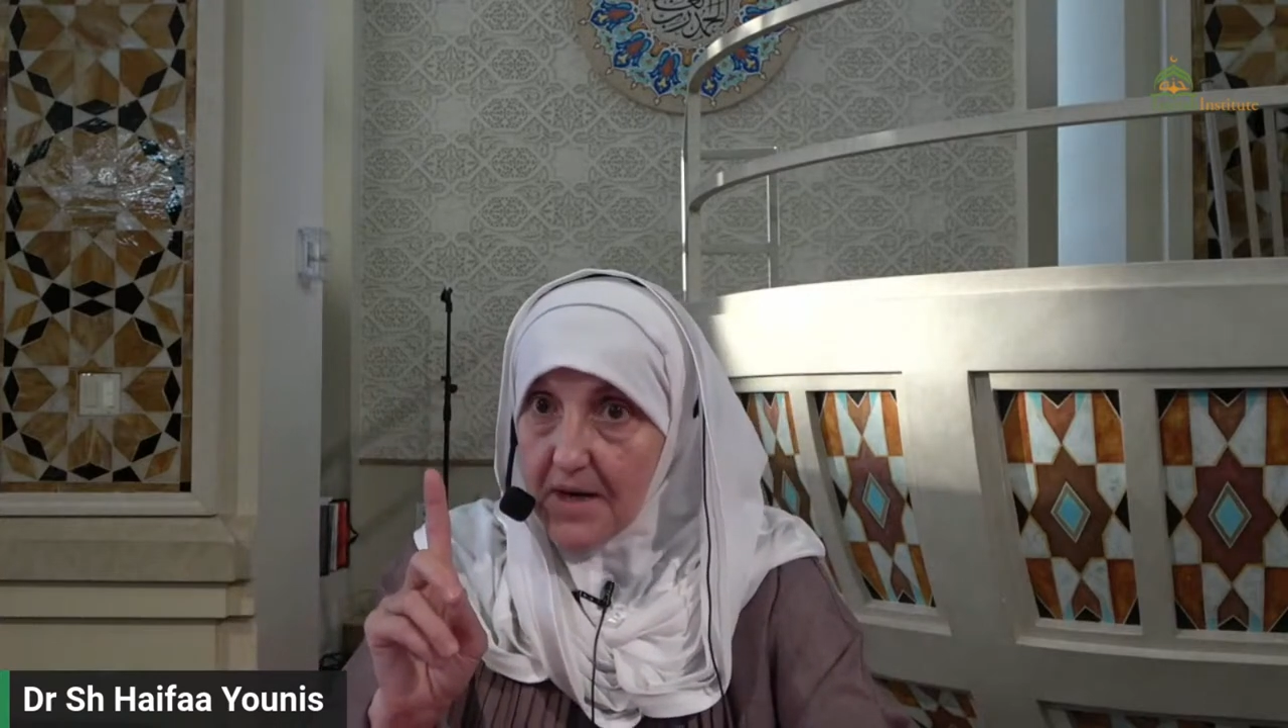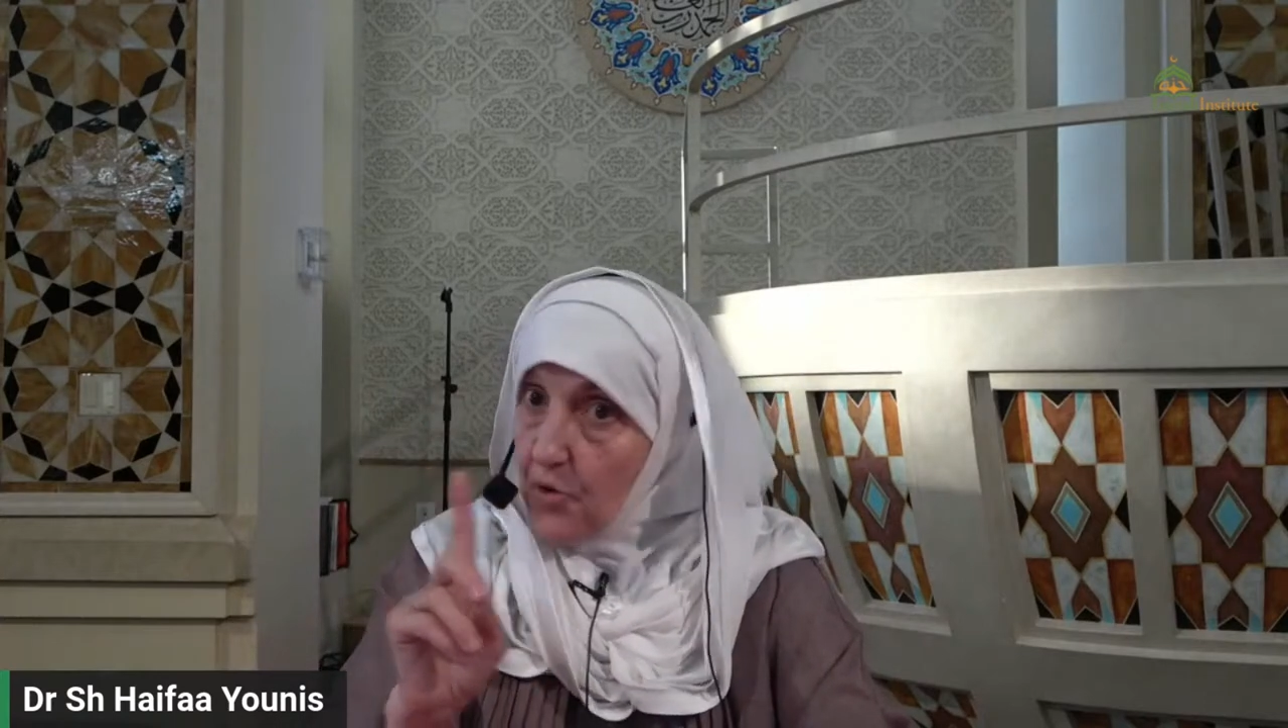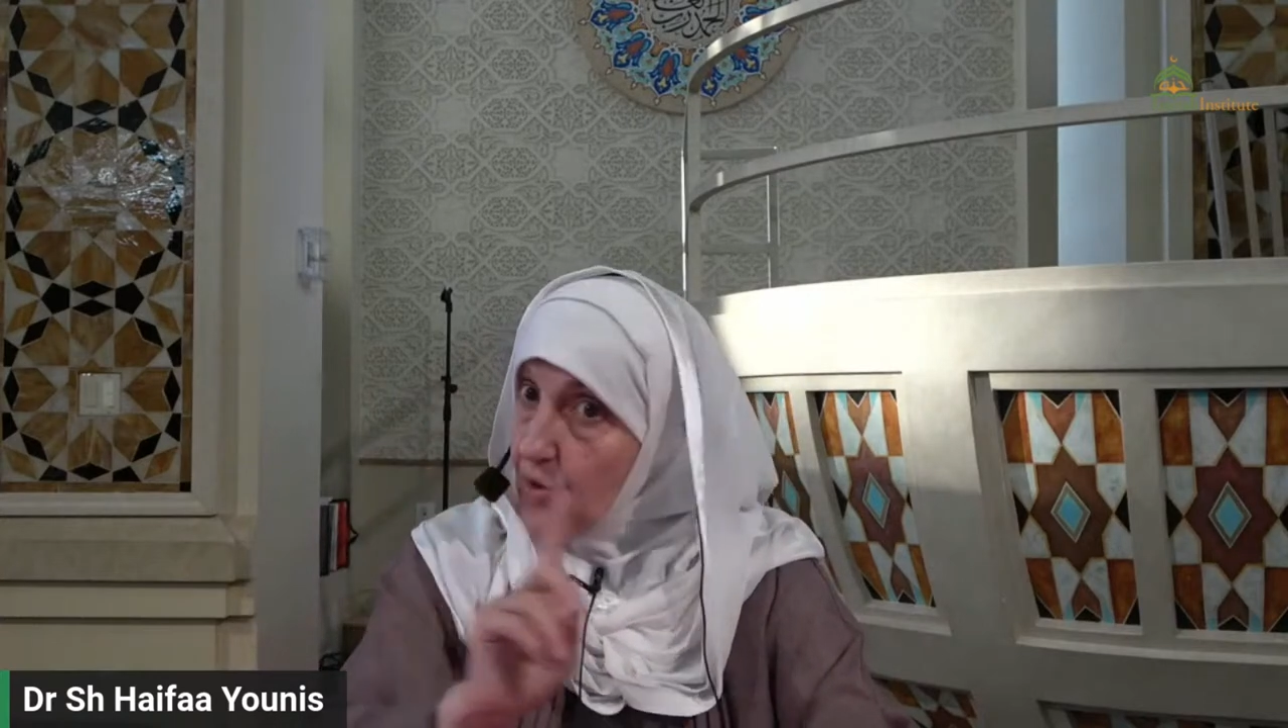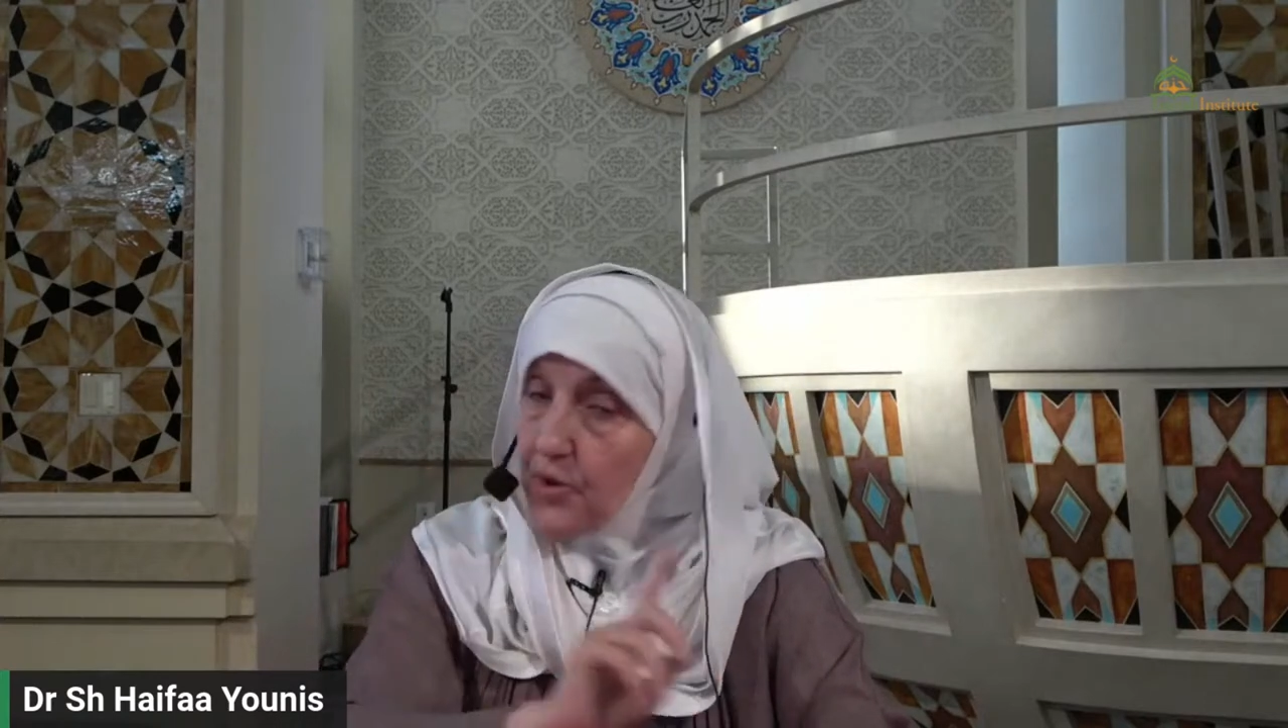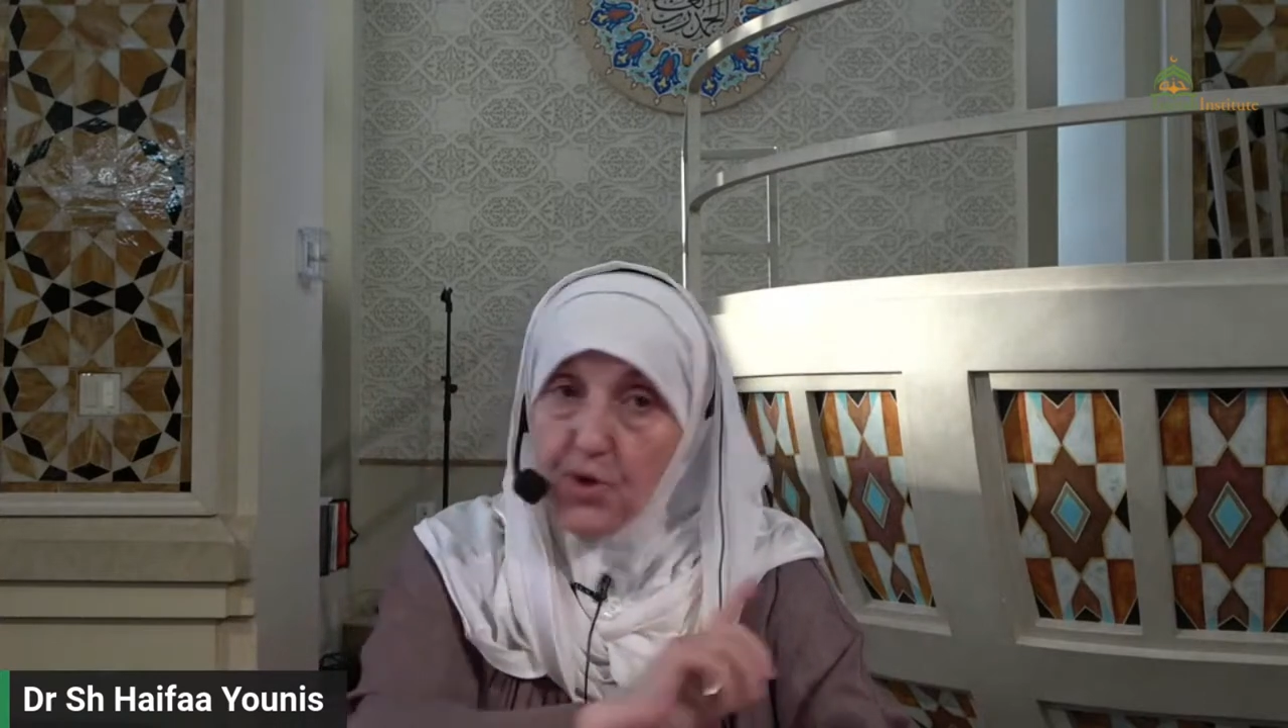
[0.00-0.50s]

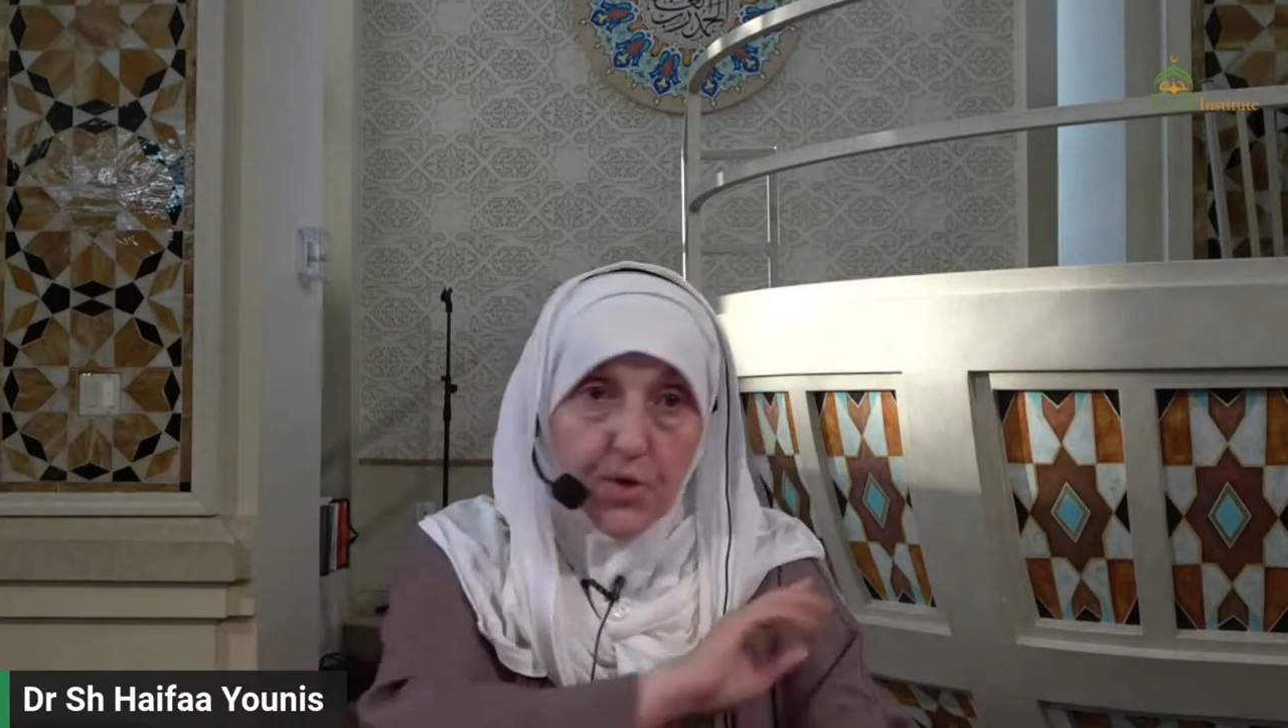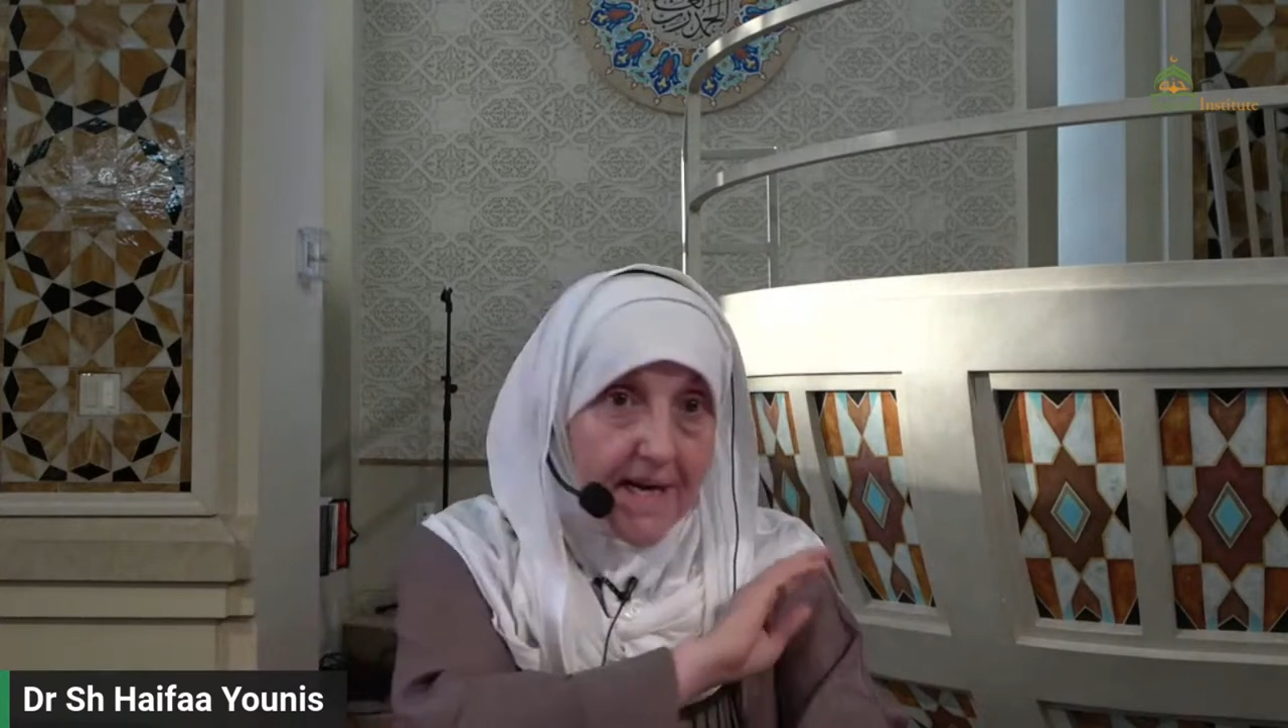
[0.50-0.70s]
Although